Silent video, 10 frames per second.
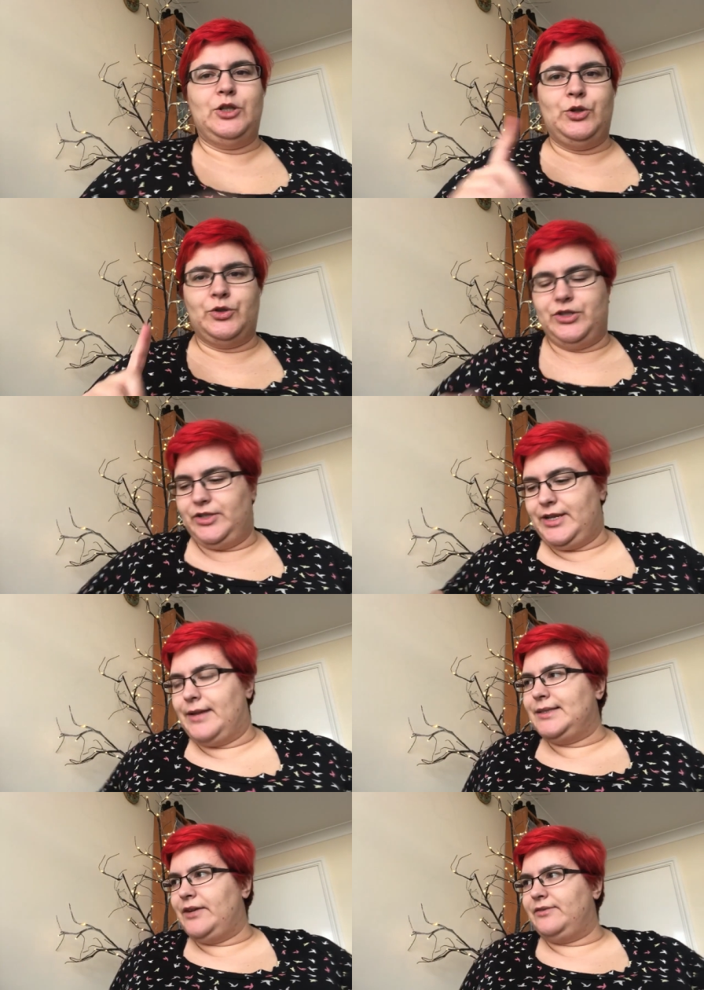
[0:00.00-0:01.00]
Not just
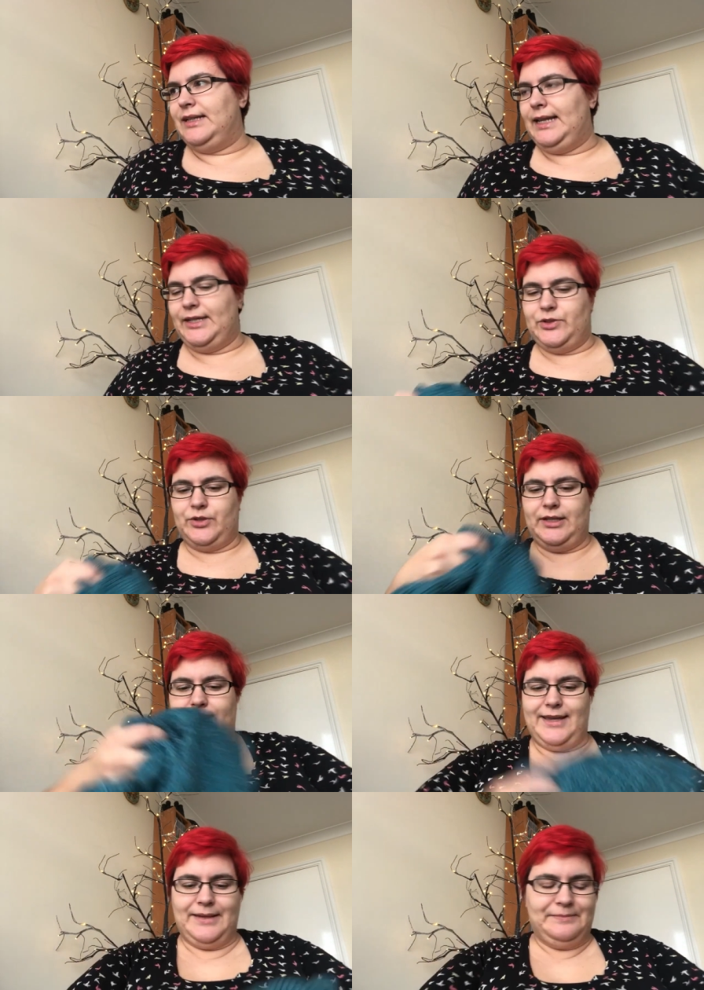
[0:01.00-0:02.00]
yet, definitely later on in
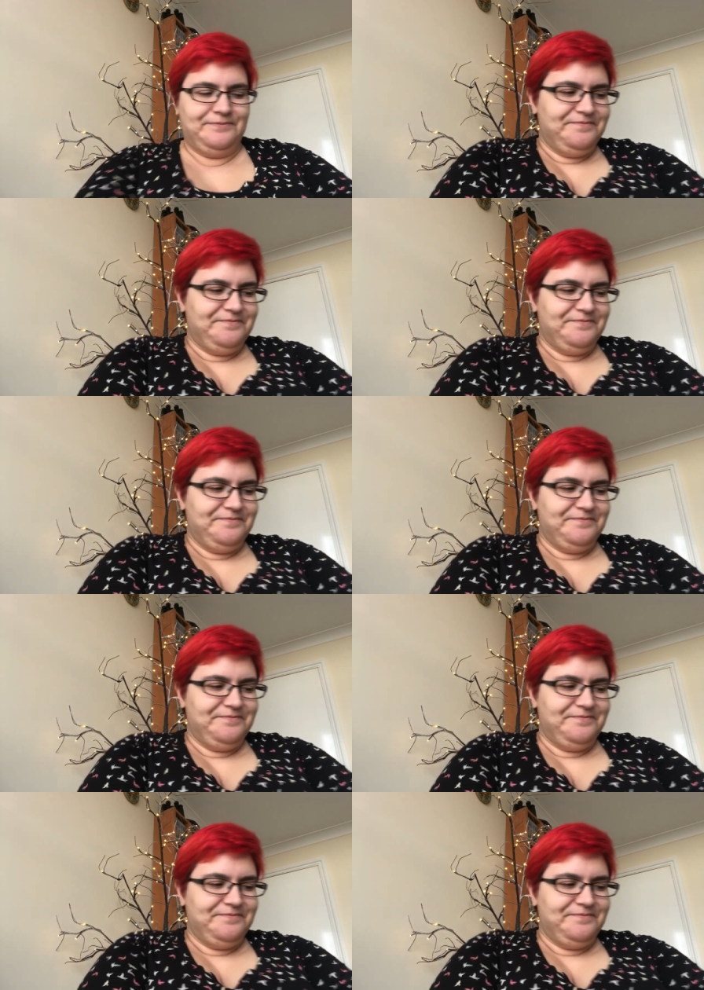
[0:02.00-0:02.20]
the year.